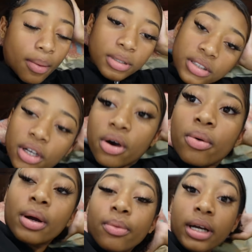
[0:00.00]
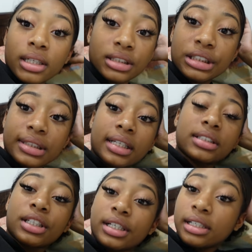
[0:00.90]
So, we're gonna just get
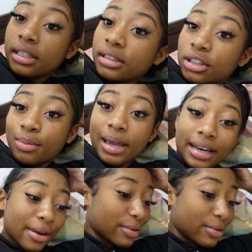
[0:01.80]
started into my night